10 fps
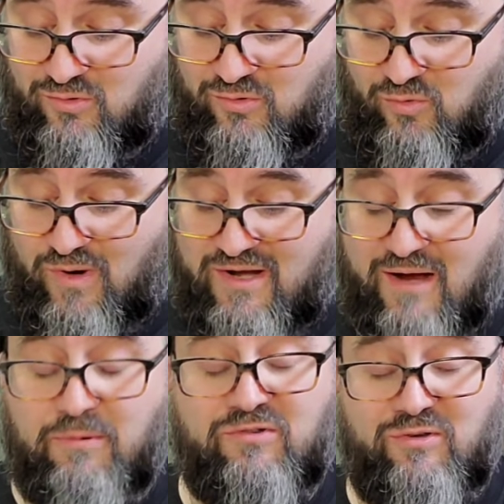great
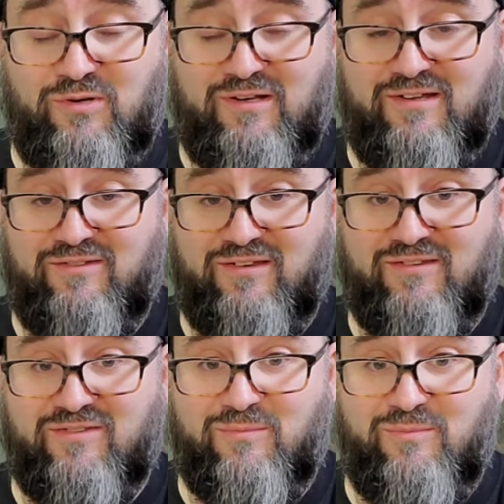opportunities and
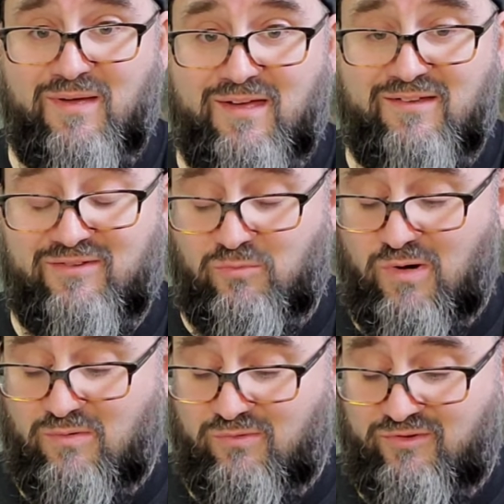some
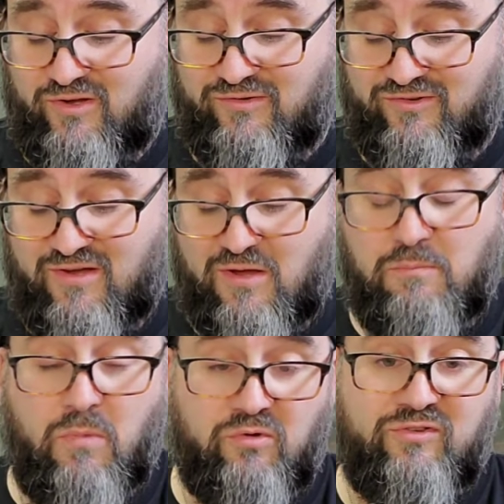great results,
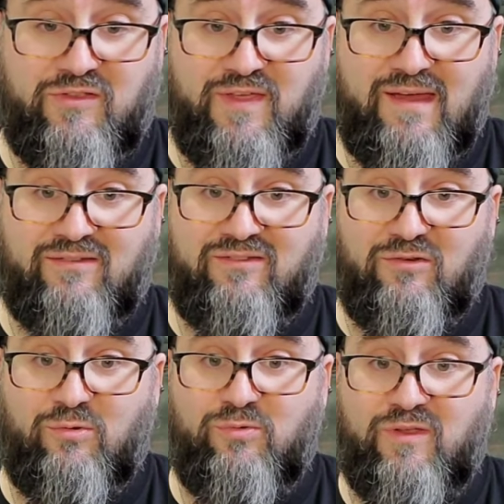mostly thanks
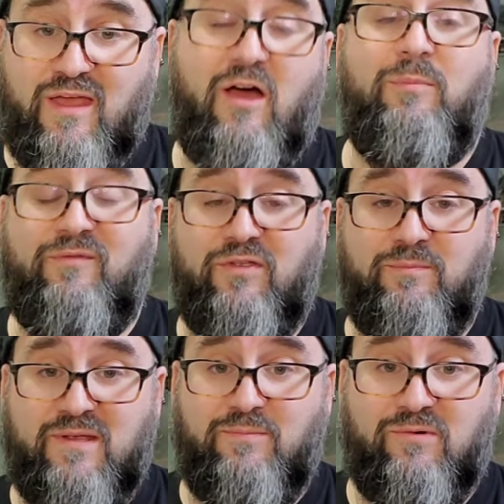to the help of other
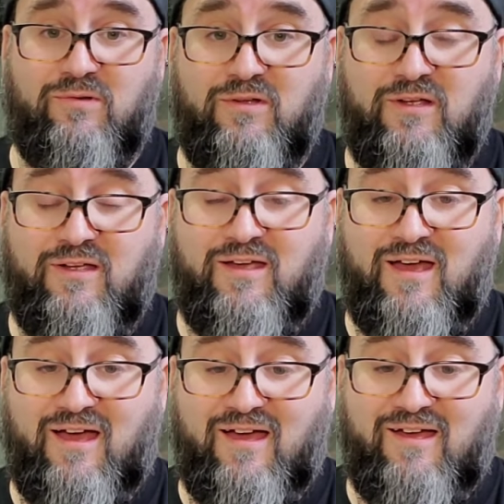people
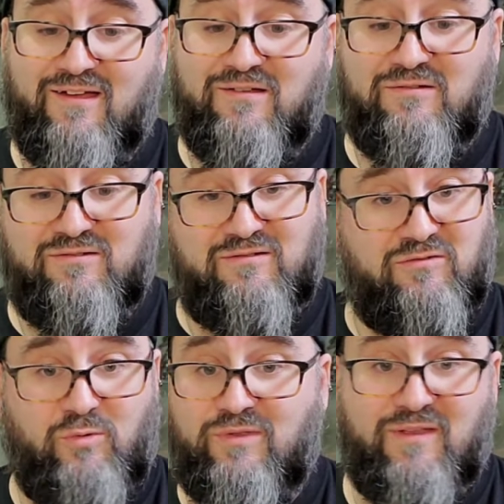
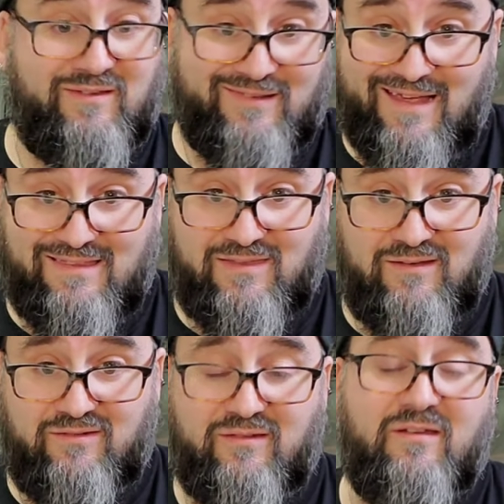doing things like
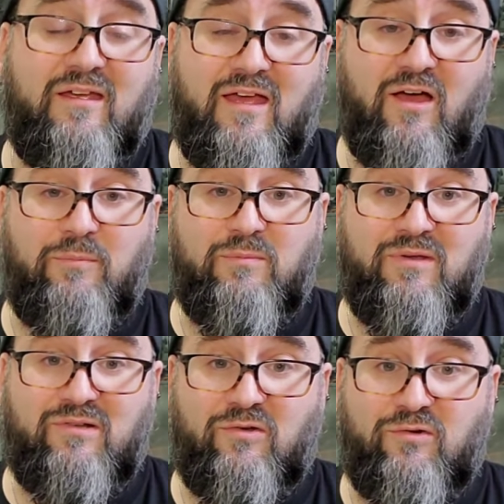this, helping me
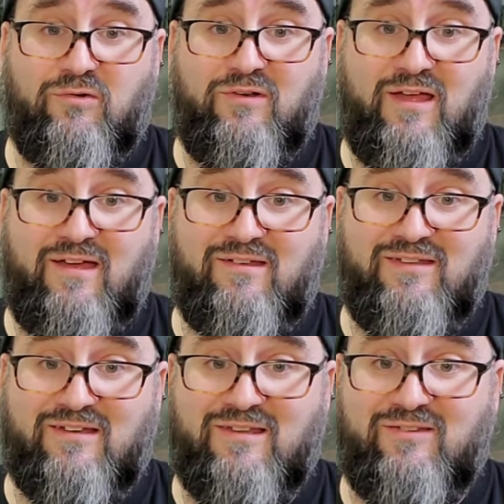to learn
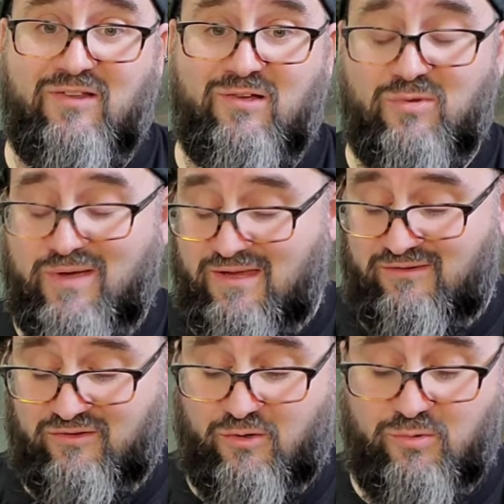techniques along the way. And
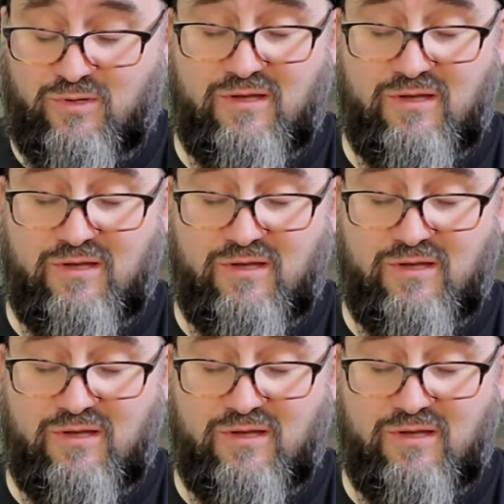so